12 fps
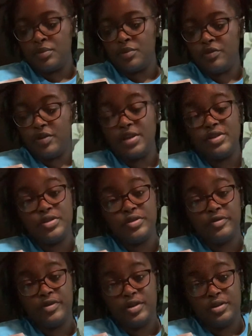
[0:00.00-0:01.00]
Face your
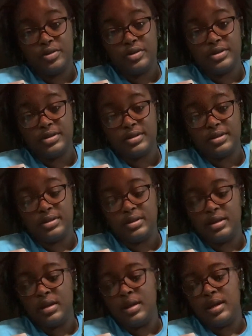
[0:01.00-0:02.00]
fears
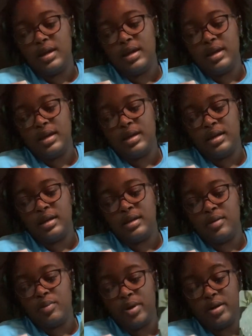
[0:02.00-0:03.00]
and
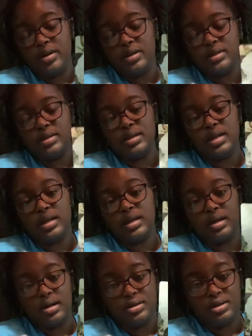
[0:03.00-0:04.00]
awareness and
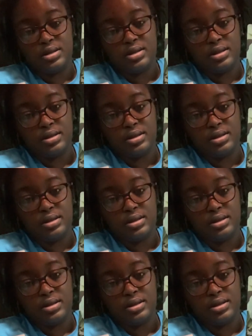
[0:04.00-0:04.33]
consciousness.